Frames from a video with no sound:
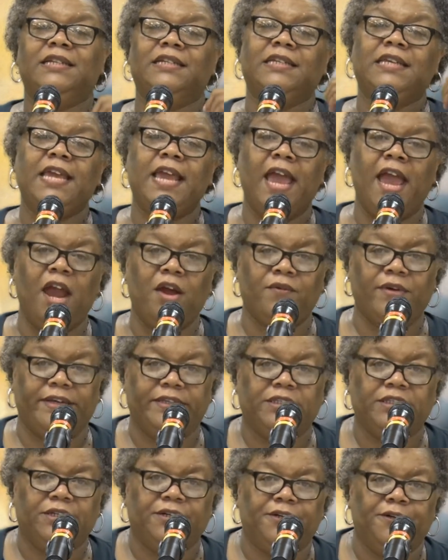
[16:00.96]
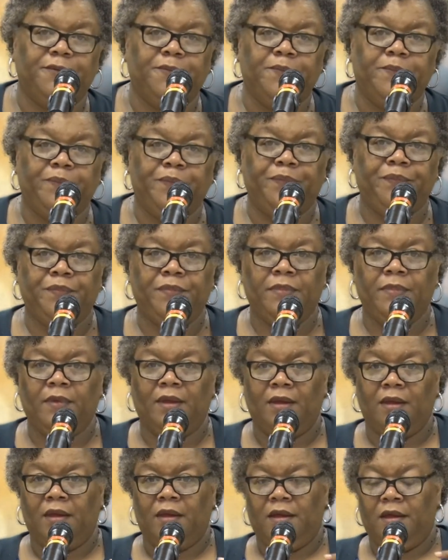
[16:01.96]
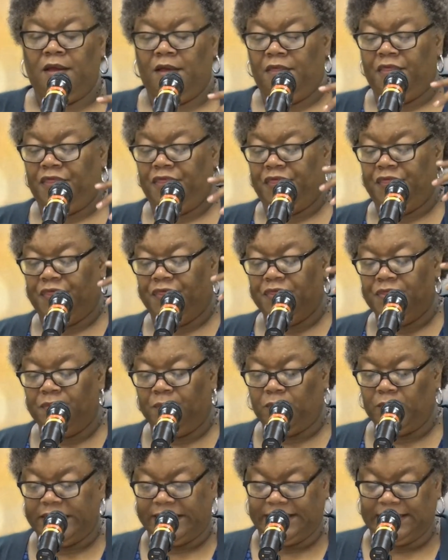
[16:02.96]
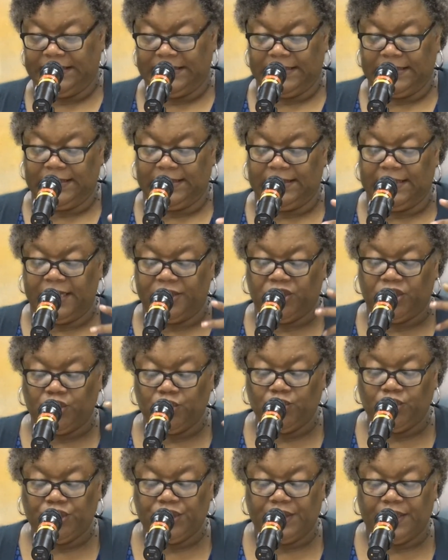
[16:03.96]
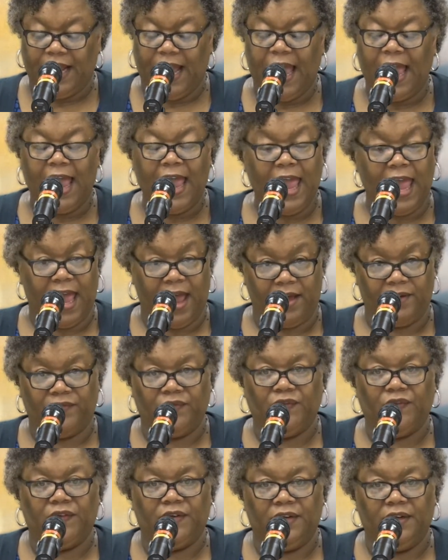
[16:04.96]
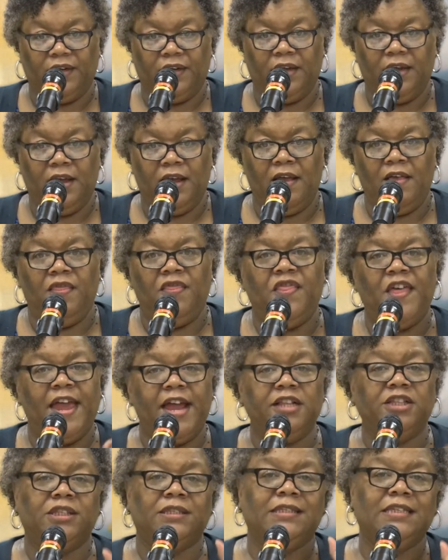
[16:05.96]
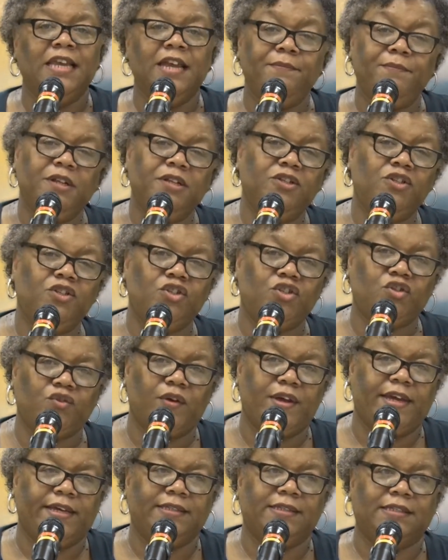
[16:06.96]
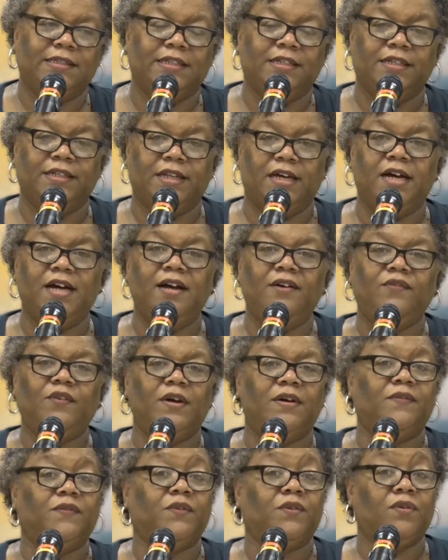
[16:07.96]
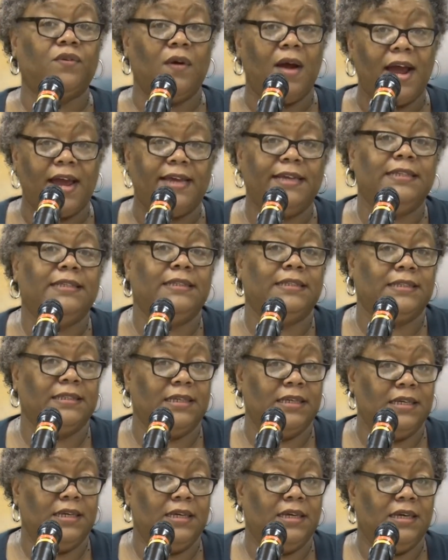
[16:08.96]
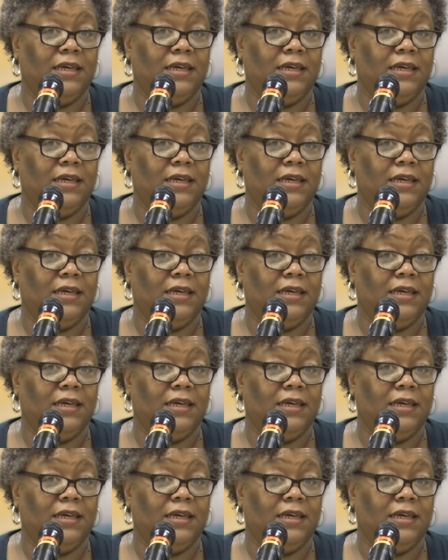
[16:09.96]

the characteristics that you should have that demonstrate the love of Christ